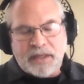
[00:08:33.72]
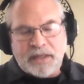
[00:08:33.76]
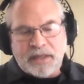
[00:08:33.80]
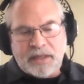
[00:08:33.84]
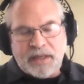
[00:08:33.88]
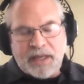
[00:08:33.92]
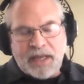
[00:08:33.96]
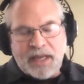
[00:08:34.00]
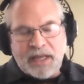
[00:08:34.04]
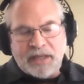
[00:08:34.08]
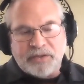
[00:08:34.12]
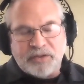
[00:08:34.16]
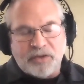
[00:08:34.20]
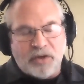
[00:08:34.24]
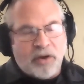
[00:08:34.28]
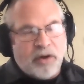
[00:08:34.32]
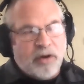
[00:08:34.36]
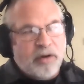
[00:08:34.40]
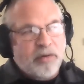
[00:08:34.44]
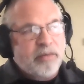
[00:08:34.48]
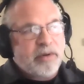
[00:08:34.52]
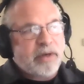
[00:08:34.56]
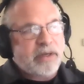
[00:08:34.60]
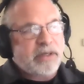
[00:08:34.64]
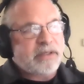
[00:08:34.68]
As
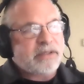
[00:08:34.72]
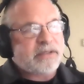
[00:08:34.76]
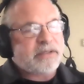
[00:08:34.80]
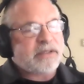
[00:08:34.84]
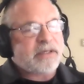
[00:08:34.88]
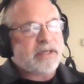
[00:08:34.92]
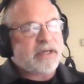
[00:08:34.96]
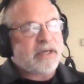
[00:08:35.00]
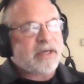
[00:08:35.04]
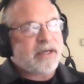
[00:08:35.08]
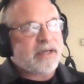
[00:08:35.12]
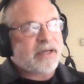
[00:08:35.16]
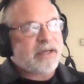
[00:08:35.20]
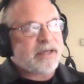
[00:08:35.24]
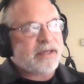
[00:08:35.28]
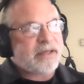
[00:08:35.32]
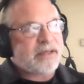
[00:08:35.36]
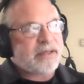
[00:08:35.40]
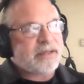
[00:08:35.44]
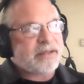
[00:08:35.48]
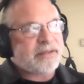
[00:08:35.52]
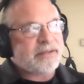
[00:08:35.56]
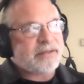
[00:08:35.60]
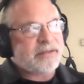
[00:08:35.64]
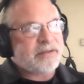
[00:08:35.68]
always,
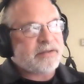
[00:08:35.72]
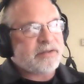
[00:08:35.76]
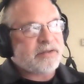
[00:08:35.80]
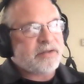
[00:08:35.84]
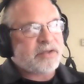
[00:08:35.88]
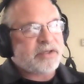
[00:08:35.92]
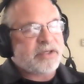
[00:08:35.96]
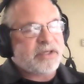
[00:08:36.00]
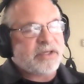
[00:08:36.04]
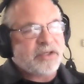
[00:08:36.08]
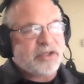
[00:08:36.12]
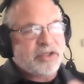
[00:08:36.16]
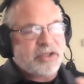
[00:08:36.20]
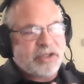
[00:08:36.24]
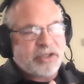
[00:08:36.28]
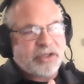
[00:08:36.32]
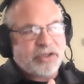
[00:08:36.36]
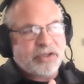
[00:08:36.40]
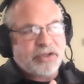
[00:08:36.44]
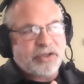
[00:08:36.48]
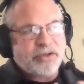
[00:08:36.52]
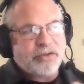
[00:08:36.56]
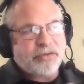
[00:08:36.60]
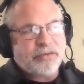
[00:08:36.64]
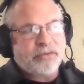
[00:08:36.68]

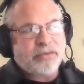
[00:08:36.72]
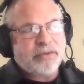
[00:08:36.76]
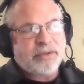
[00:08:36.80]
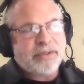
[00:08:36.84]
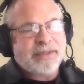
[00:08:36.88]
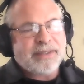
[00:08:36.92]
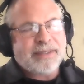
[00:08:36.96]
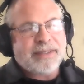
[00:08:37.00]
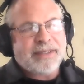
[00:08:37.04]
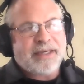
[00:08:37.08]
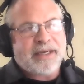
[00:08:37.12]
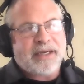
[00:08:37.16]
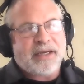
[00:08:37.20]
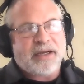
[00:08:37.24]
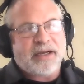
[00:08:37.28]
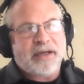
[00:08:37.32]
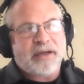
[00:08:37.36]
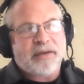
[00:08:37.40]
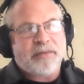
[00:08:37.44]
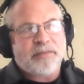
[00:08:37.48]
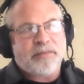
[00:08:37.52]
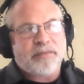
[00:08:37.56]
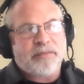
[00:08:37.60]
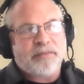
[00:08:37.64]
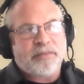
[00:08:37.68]
continue
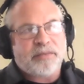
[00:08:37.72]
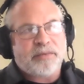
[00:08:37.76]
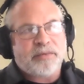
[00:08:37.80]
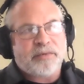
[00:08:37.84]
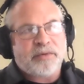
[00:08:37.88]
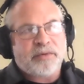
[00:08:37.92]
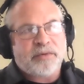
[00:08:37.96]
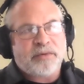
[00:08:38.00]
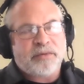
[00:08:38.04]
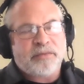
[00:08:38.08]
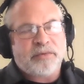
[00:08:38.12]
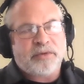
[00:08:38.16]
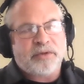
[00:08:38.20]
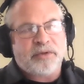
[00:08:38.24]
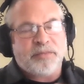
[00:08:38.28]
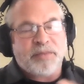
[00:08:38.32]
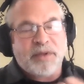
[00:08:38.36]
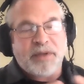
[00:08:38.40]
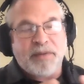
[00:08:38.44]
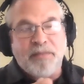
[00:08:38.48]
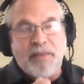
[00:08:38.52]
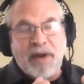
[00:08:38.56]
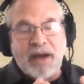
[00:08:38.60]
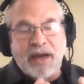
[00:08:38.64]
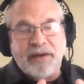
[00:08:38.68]
to be
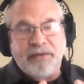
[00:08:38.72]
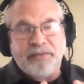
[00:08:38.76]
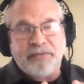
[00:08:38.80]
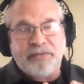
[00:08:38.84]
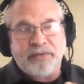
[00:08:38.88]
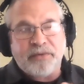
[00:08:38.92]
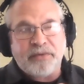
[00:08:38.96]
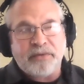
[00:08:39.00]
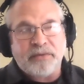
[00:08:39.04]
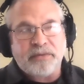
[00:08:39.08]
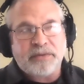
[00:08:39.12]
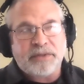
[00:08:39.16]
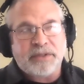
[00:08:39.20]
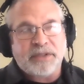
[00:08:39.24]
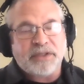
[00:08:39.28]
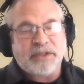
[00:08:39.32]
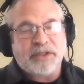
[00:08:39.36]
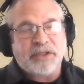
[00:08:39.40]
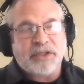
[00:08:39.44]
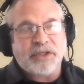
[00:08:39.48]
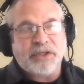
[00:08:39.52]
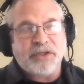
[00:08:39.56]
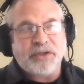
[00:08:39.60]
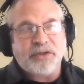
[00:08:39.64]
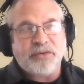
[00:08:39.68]
mindful,
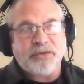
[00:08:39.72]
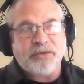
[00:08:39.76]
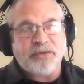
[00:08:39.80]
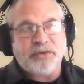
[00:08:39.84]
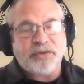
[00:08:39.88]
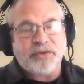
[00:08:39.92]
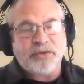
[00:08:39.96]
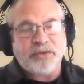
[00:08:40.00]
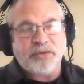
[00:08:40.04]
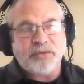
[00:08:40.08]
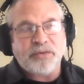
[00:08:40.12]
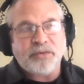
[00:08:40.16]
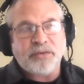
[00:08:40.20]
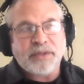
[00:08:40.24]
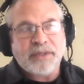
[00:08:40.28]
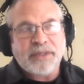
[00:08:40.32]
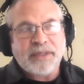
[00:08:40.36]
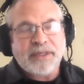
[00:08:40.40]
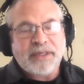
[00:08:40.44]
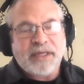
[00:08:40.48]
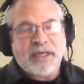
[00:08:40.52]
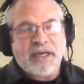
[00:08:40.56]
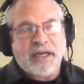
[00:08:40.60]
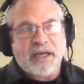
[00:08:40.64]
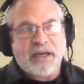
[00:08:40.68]
continue to
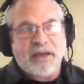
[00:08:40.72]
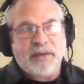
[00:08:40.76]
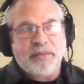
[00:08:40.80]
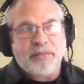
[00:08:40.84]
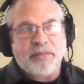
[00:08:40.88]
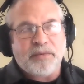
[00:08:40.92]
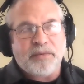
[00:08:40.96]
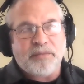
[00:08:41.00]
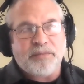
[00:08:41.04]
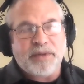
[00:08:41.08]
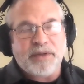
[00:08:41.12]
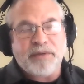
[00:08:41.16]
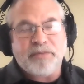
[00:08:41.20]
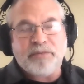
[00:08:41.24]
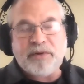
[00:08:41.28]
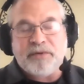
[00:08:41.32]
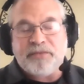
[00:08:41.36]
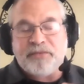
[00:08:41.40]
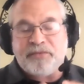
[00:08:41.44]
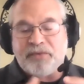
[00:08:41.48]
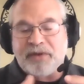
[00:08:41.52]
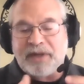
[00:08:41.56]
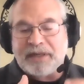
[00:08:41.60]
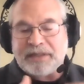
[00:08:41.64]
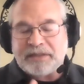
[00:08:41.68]
be
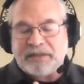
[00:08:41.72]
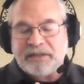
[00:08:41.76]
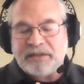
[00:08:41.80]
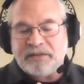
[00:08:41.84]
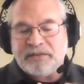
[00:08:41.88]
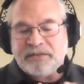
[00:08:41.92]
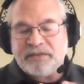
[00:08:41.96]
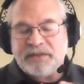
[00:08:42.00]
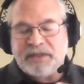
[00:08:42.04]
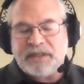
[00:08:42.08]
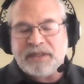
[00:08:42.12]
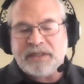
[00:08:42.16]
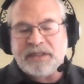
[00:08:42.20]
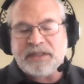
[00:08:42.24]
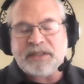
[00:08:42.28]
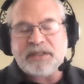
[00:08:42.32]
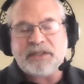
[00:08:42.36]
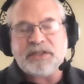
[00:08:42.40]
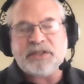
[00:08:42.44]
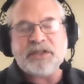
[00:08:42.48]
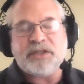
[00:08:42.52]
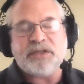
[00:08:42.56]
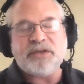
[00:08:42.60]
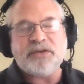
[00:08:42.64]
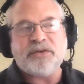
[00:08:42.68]
reflective, and
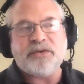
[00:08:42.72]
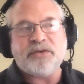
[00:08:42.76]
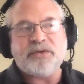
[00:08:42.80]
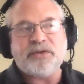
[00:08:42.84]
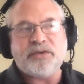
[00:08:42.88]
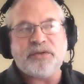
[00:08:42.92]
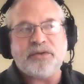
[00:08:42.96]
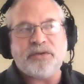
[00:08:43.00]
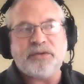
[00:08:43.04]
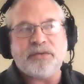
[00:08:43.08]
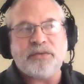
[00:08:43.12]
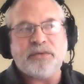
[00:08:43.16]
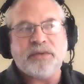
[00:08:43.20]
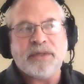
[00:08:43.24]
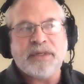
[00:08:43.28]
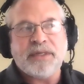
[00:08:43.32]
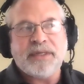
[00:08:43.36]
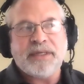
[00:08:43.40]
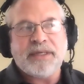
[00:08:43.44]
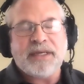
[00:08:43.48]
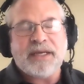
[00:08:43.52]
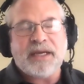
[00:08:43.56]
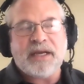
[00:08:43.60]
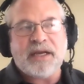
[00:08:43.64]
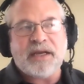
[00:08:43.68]
continue to
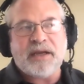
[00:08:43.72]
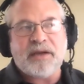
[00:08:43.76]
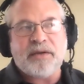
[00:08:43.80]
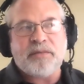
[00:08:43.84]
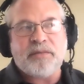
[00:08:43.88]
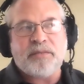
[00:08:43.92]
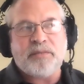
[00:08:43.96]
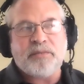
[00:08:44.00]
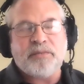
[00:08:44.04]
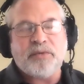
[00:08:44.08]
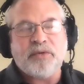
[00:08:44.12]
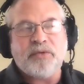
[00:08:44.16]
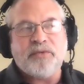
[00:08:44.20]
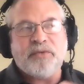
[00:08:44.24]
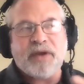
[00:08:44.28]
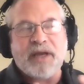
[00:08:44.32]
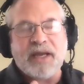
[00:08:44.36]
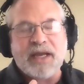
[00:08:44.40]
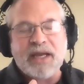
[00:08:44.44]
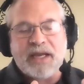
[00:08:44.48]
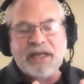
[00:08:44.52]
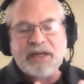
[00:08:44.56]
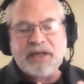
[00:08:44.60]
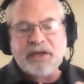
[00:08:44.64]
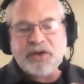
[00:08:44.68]
move
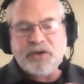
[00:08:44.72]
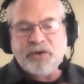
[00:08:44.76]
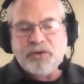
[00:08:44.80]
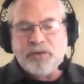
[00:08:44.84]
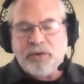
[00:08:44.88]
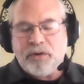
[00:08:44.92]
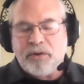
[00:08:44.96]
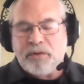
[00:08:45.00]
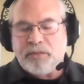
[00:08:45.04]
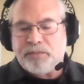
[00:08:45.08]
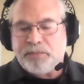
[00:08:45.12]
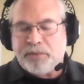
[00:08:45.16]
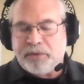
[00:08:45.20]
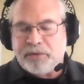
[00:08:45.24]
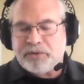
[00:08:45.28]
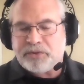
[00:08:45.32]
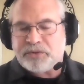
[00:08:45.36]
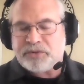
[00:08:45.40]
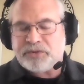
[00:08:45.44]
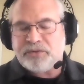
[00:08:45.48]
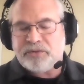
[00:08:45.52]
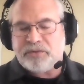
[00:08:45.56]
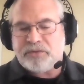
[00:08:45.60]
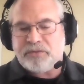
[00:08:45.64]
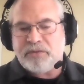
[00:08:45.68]
ahead in your own
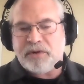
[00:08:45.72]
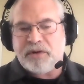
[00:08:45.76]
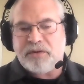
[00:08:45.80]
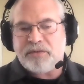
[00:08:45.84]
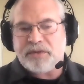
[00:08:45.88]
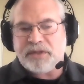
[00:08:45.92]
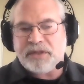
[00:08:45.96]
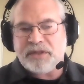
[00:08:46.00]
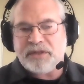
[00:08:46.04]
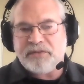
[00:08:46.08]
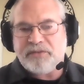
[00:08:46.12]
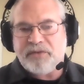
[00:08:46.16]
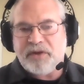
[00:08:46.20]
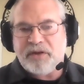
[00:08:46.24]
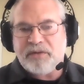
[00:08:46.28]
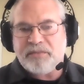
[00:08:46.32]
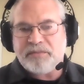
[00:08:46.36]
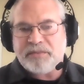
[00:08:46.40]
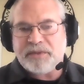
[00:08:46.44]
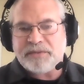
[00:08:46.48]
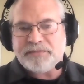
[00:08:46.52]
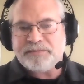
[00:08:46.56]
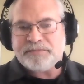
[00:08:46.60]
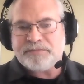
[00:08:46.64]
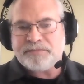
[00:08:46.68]
personal growth and
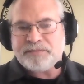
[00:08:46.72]
development.